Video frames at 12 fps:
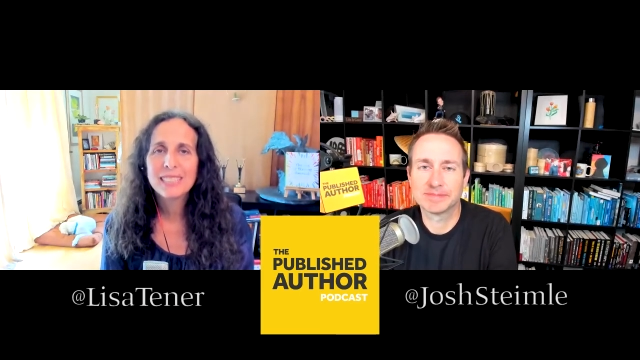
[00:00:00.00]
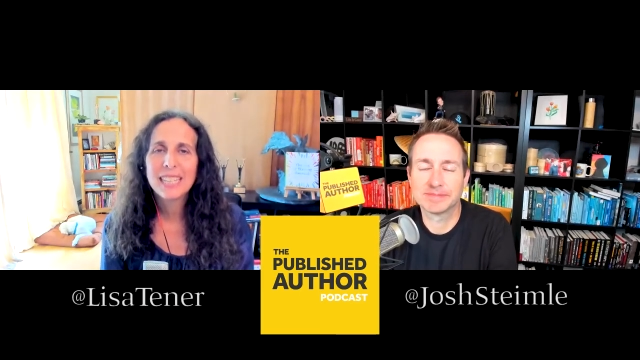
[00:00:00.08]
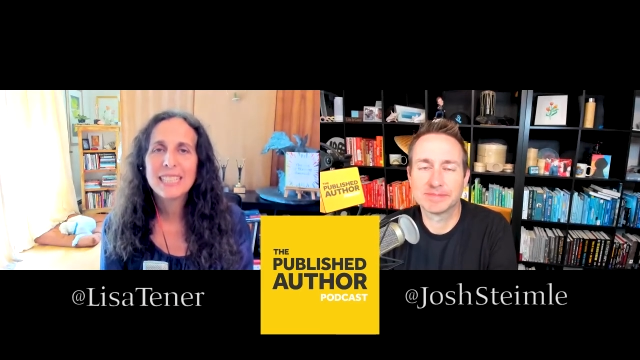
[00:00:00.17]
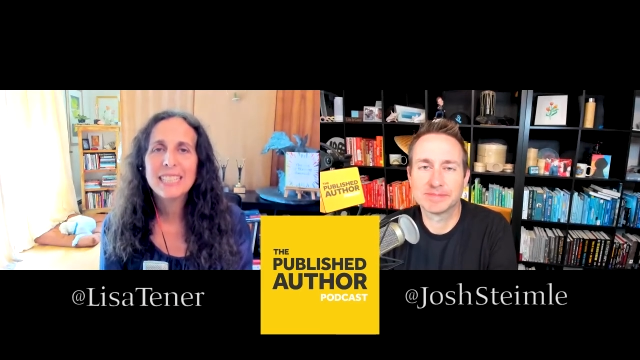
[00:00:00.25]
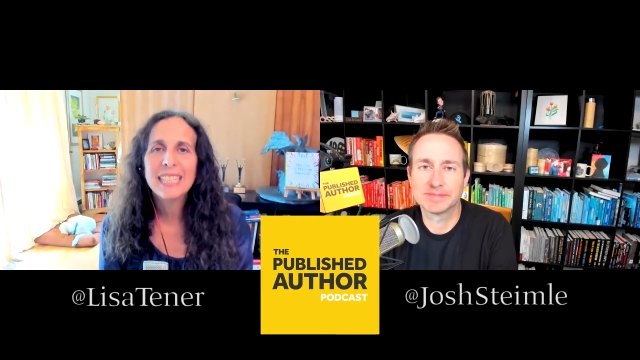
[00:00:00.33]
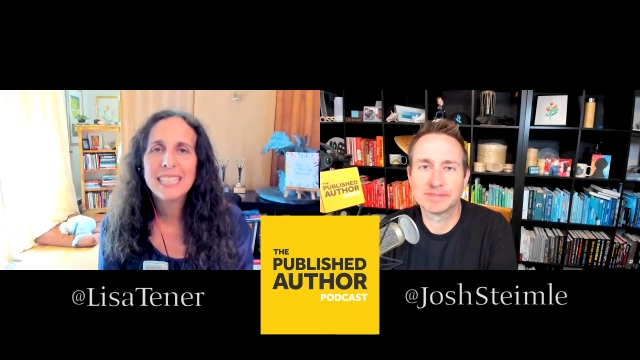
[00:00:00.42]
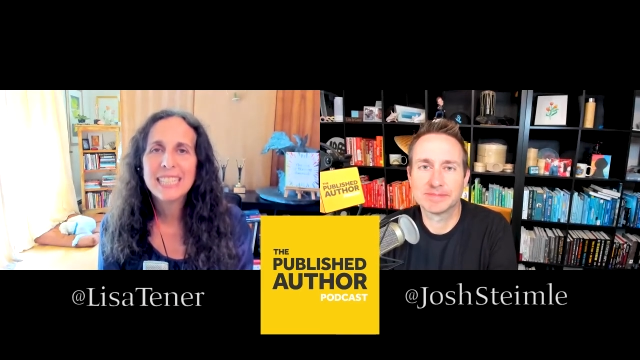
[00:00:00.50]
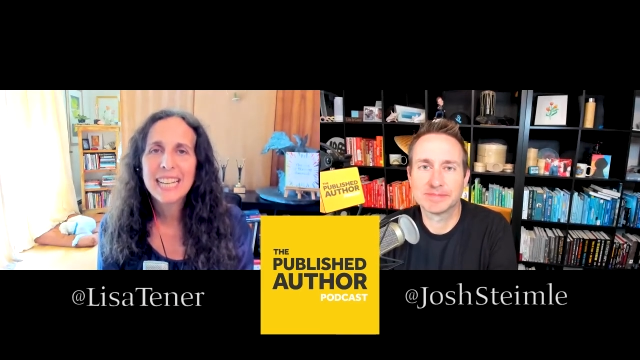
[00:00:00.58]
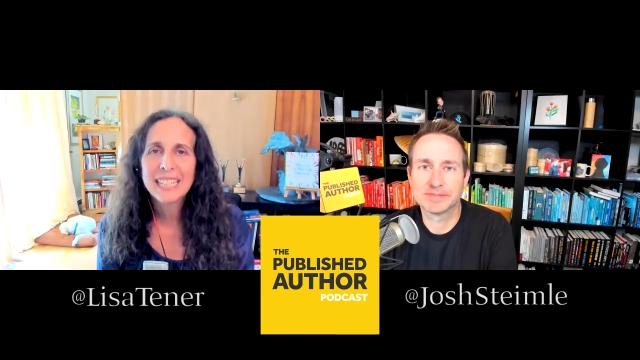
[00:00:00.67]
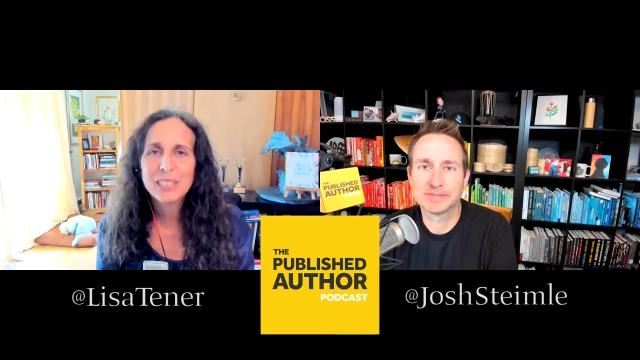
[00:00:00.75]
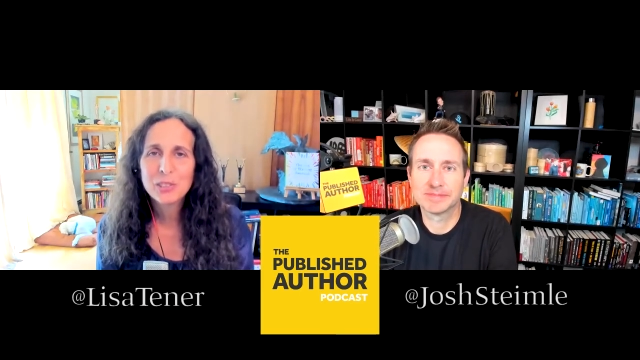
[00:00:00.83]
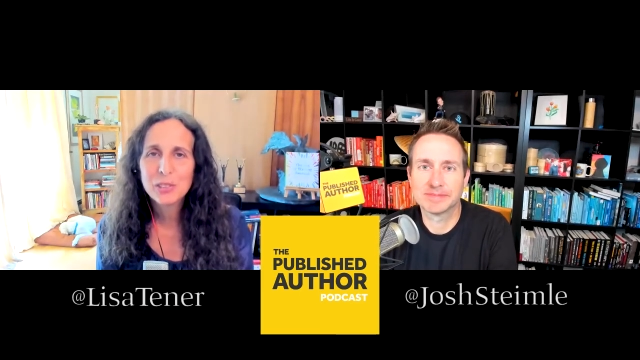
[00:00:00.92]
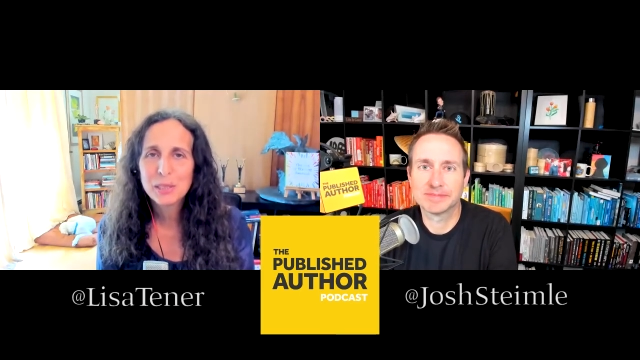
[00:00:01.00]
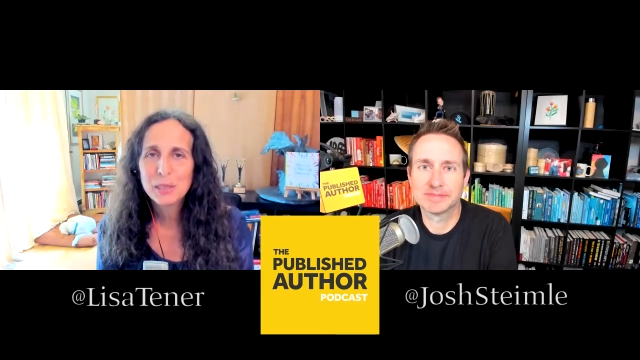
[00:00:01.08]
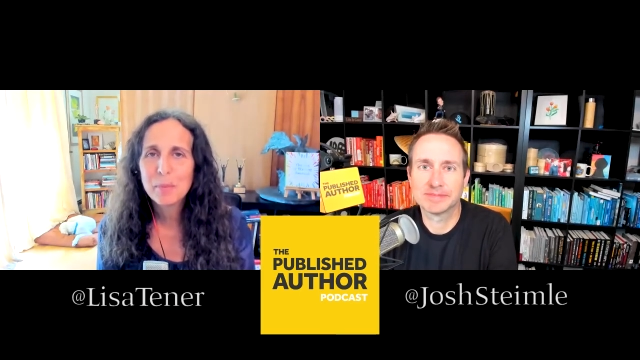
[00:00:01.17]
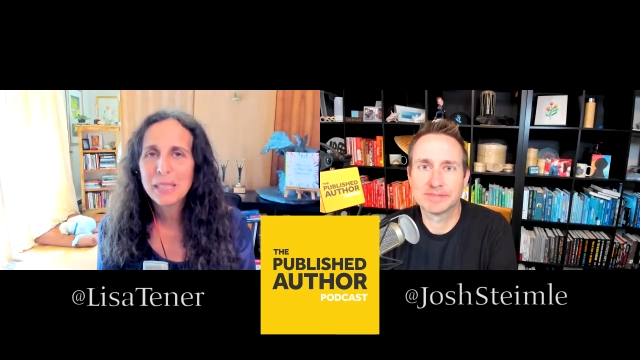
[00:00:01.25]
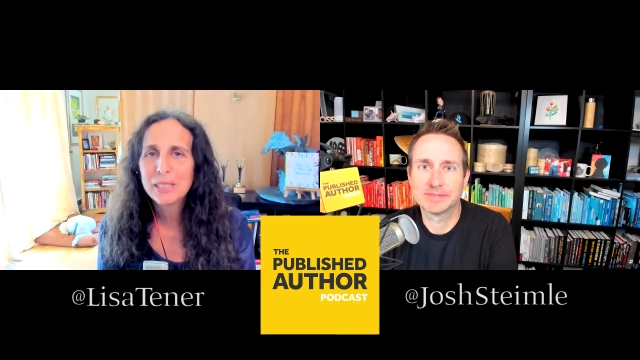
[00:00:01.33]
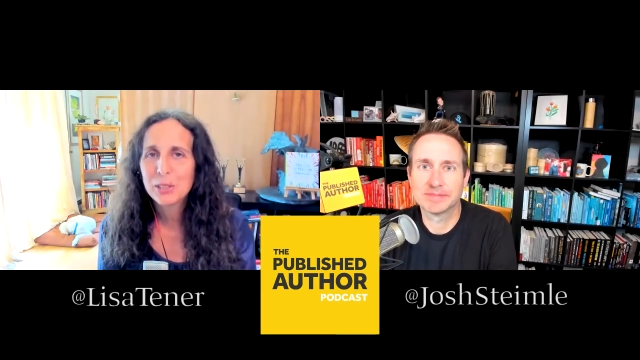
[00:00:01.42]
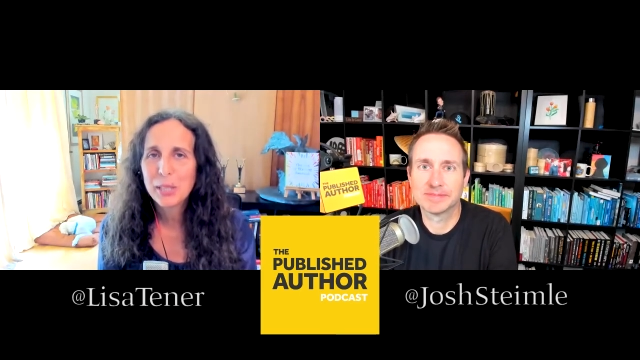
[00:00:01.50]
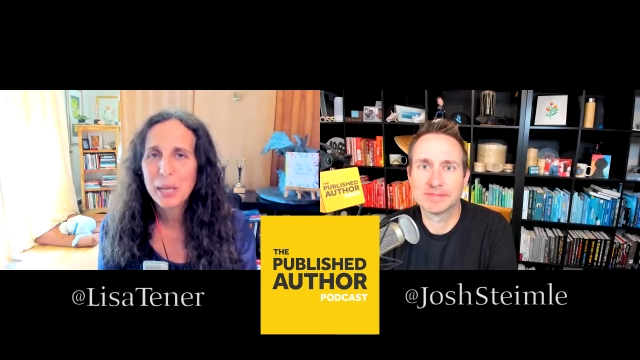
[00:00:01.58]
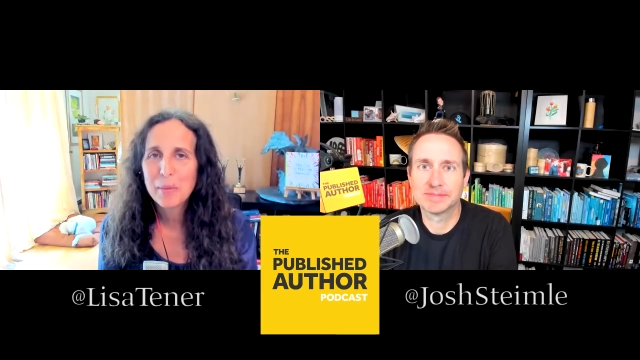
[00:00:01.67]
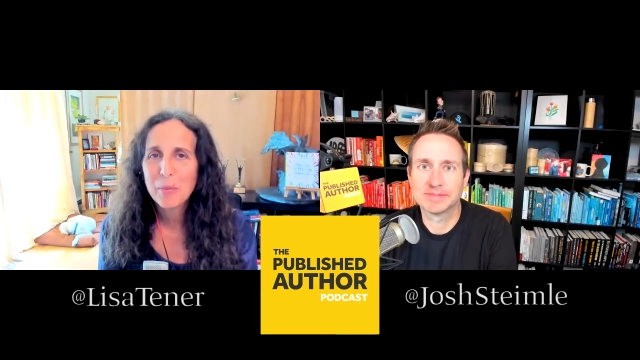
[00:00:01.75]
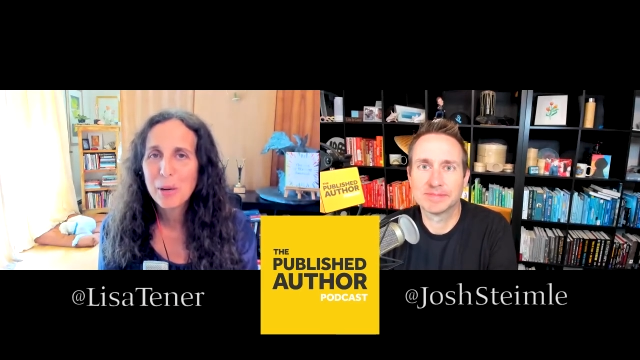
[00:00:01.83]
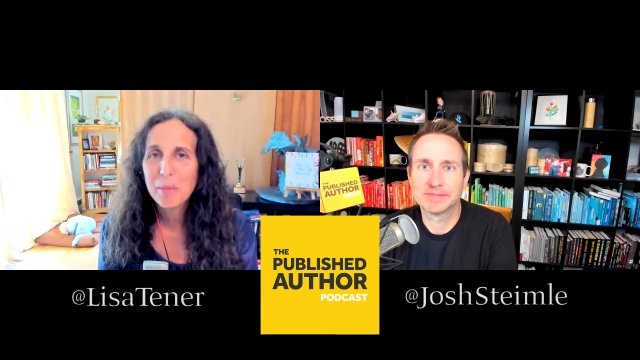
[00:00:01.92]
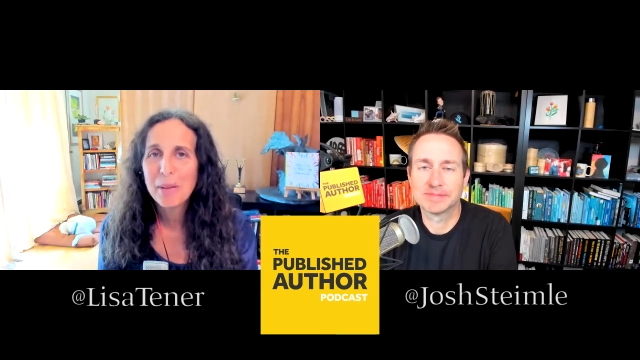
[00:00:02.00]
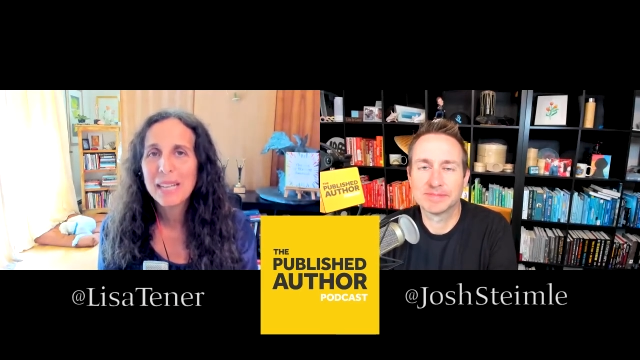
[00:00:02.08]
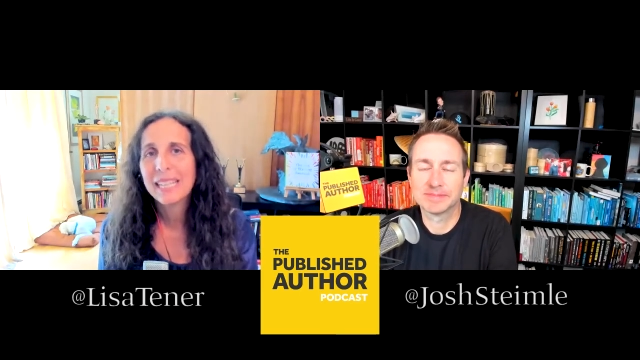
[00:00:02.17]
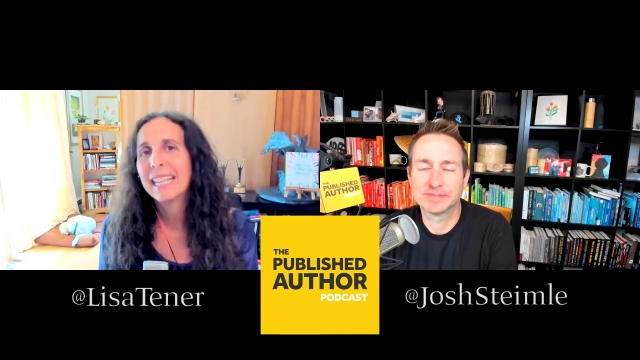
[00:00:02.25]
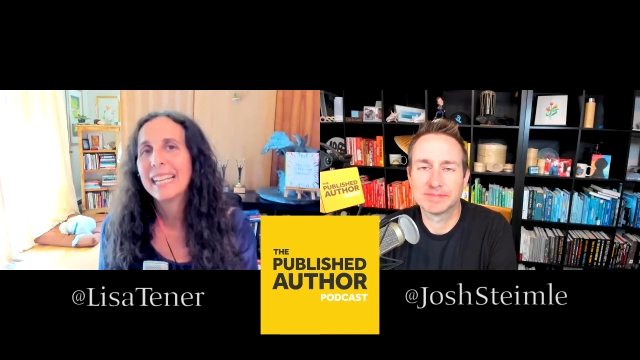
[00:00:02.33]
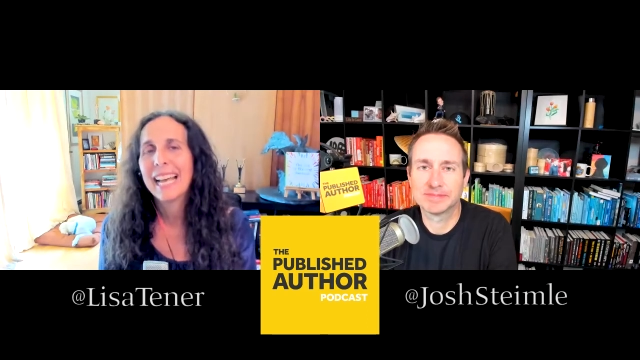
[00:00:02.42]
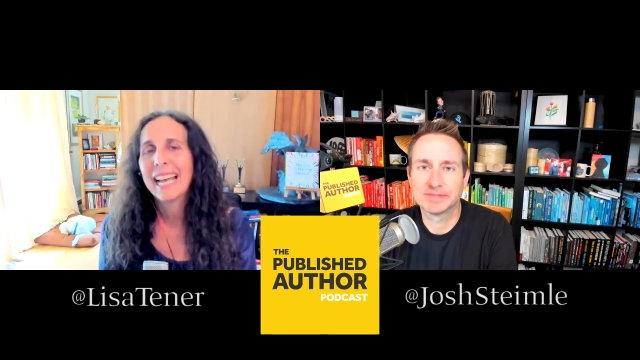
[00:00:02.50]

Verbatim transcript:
Speaker 1: I'd need an extra semester and more money.